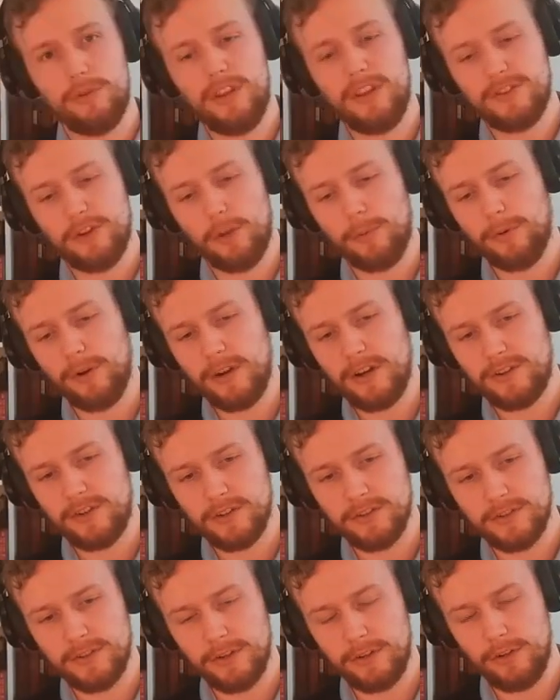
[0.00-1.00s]
these
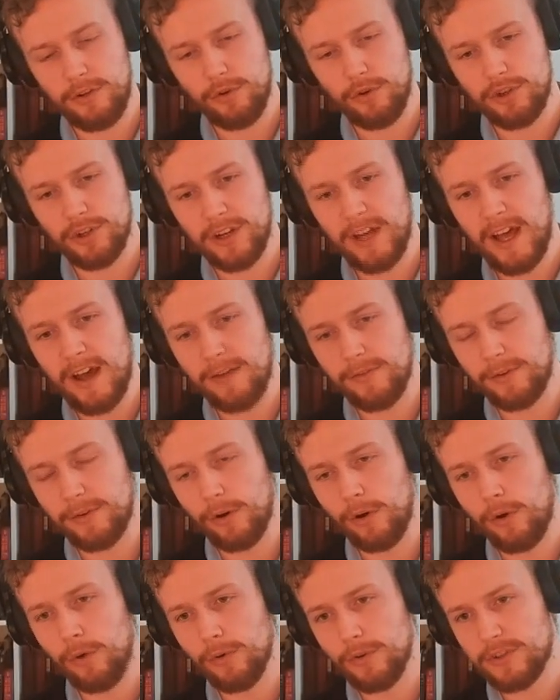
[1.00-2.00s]
operations usually have their
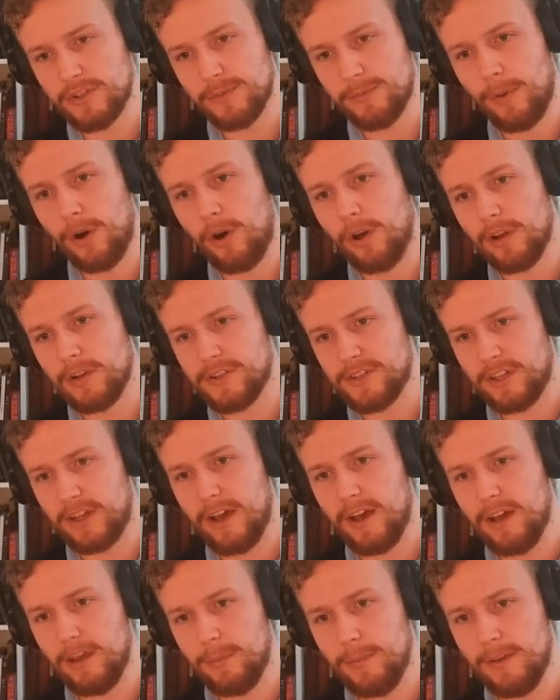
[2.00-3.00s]
own
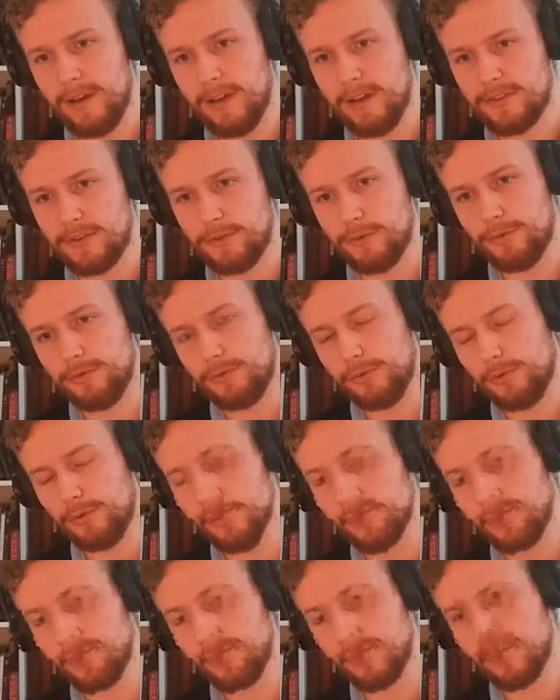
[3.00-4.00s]
small-scale mills, or
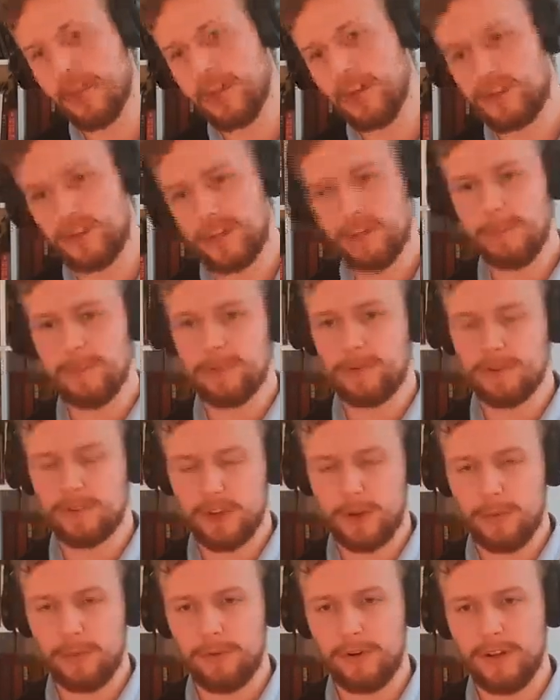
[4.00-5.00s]
do they ship to
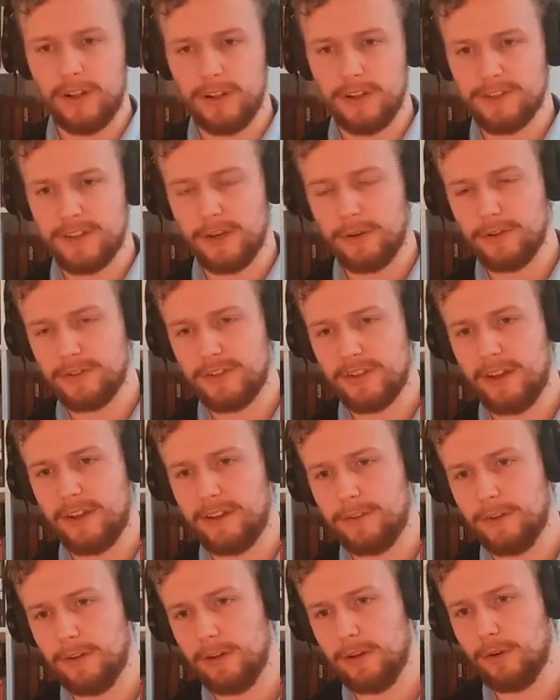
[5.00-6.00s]
somewhere else? How does that
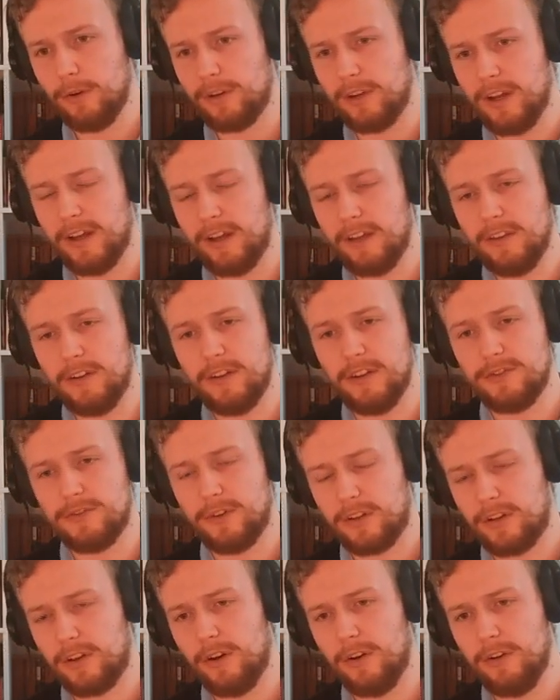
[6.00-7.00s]
look like in the
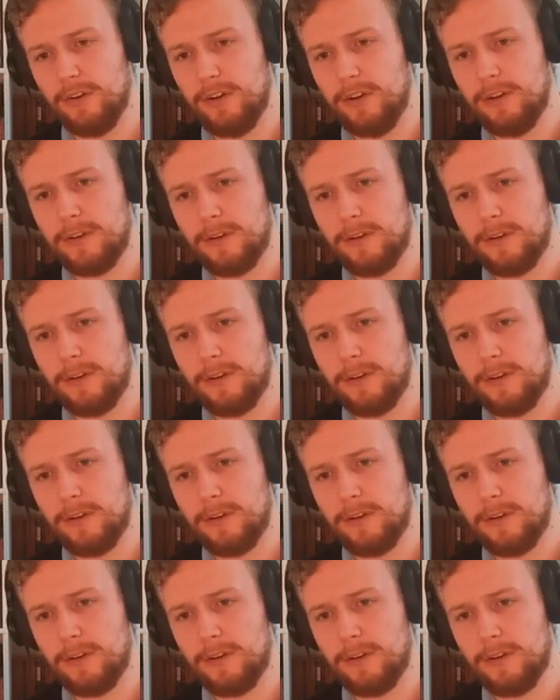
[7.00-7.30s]
district currently?